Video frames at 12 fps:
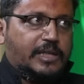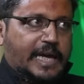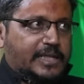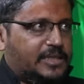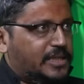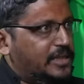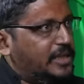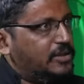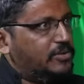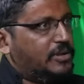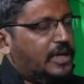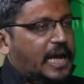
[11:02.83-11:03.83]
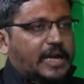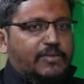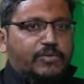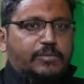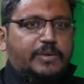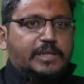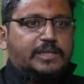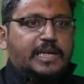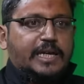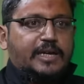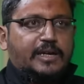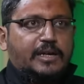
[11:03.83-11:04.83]
The answer that you would give, I was
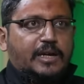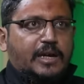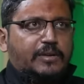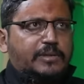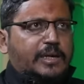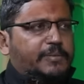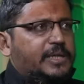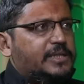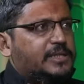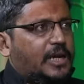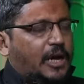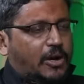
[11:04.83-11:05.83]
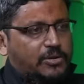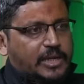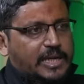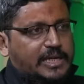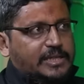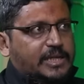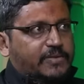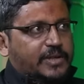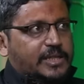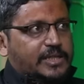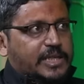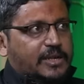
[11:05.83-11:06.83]
amazed. How the hell is he
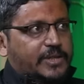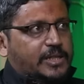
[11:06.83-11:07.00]
giving this kind of...